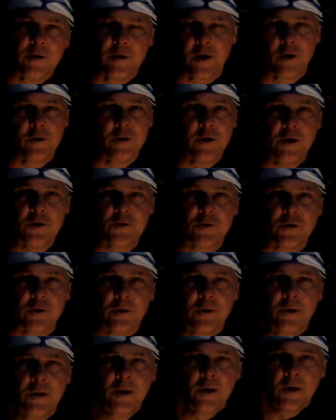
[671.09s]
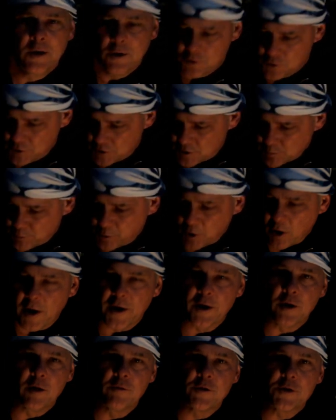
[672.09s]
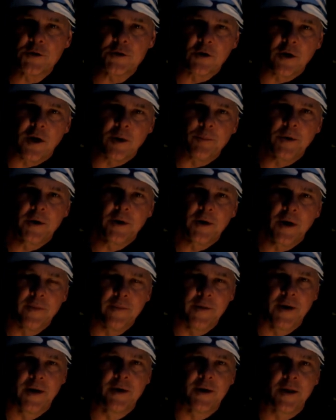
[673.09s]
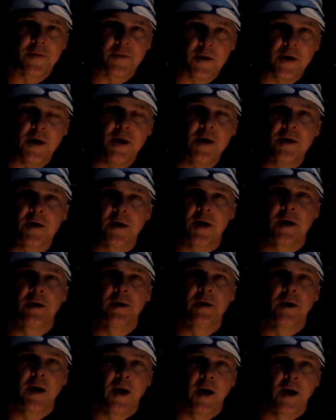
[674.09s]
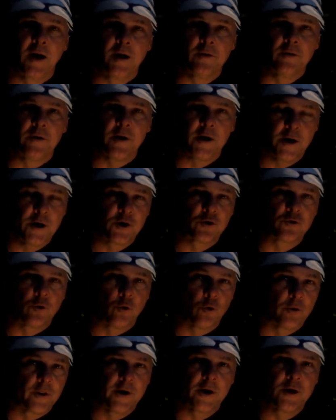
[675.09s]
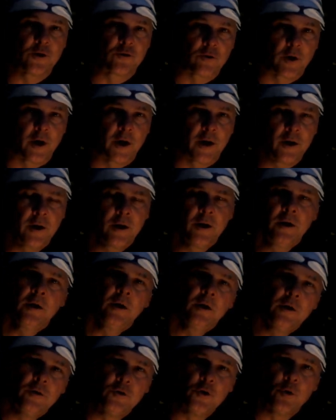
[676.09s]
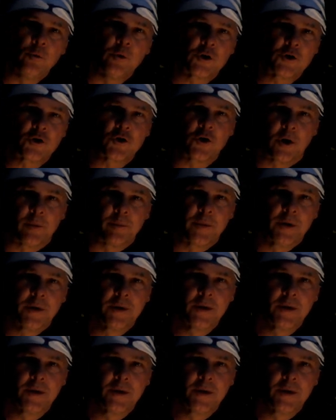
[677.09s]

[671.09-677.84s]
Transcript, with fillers: You don't need to. Just apply it over the top and then let the heat gun and the hair or the hairdryer do its job.